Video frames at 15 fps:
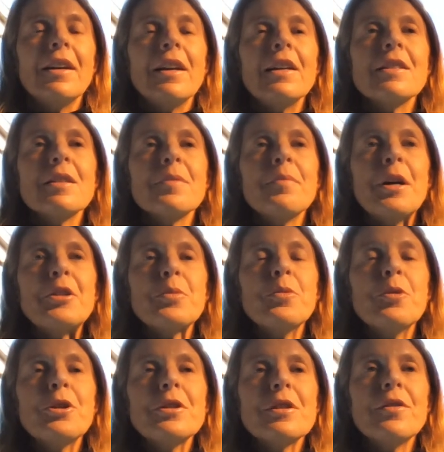it's much
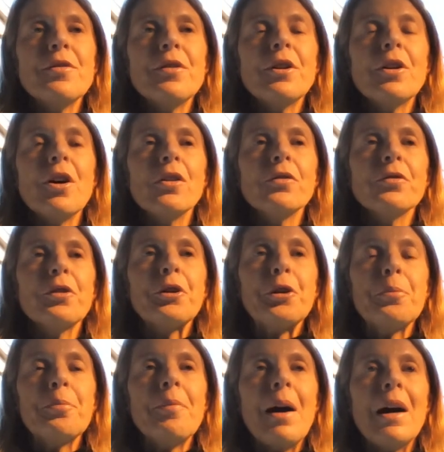more difficult for
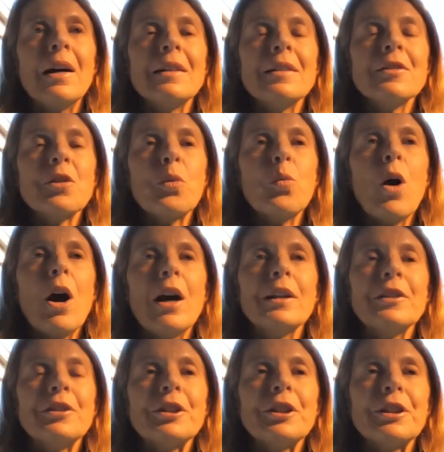your mind to
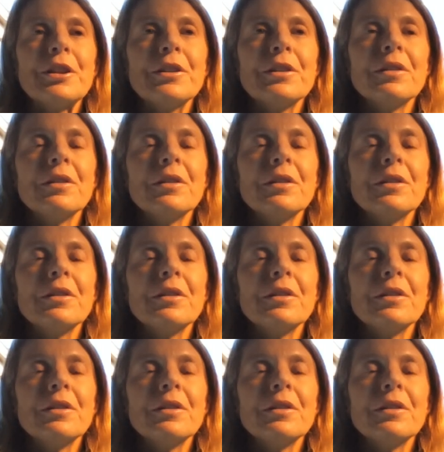wander.